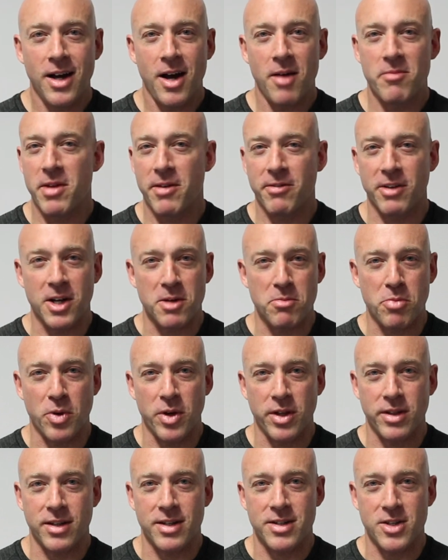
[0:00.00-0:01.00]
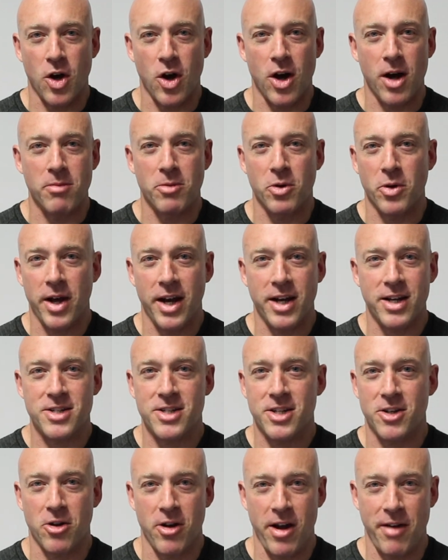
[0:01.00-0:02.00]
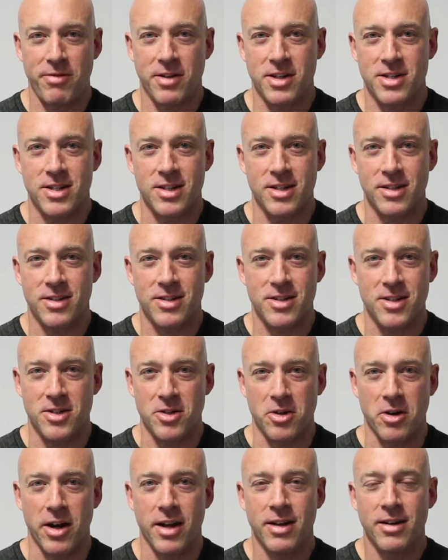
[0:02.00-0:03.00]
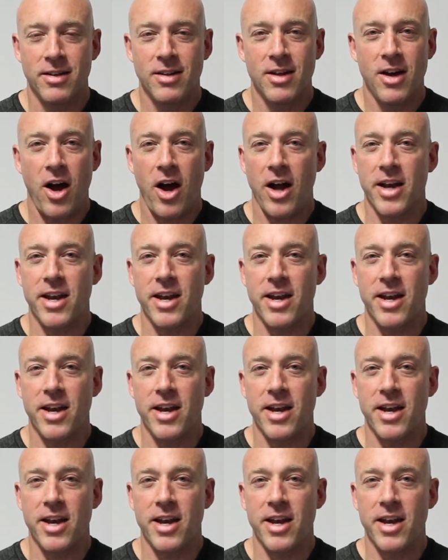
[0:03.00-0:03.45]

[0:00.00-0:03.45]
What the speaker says: I'm never going to put in the time or energy or effort to do it. I